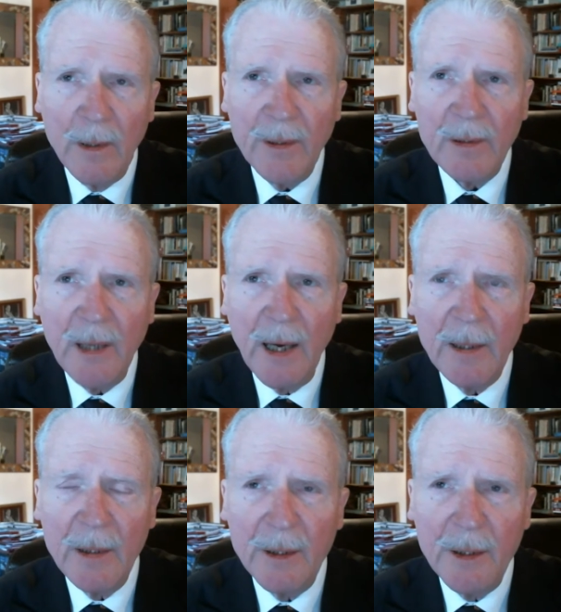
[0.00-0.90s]
That
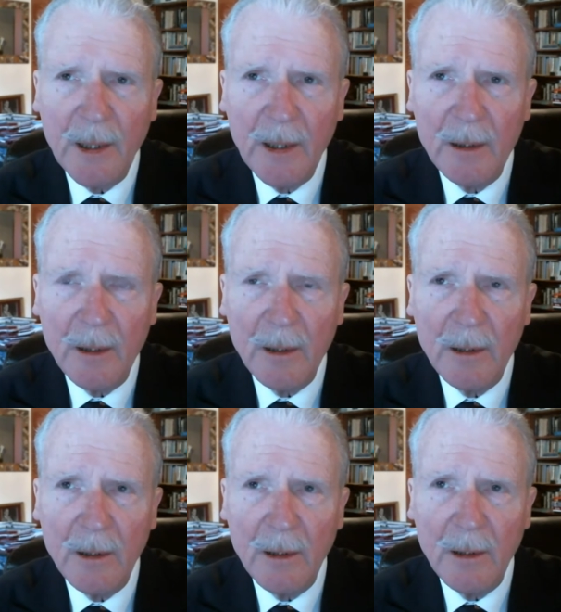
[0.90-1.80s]
God indeed
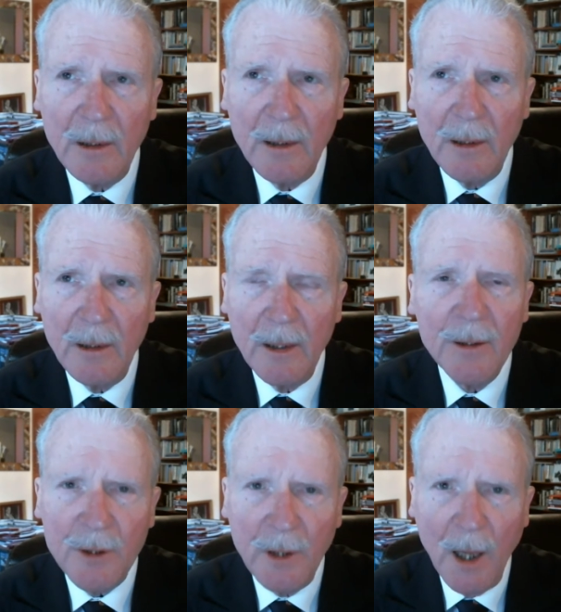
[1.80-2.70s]

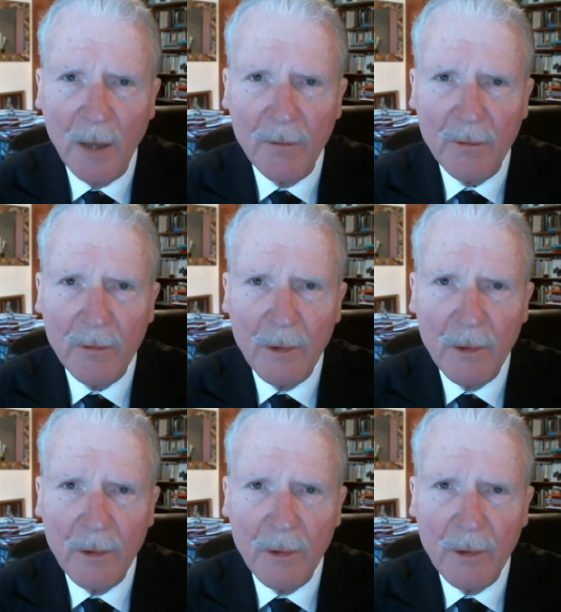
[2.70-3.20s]
is love,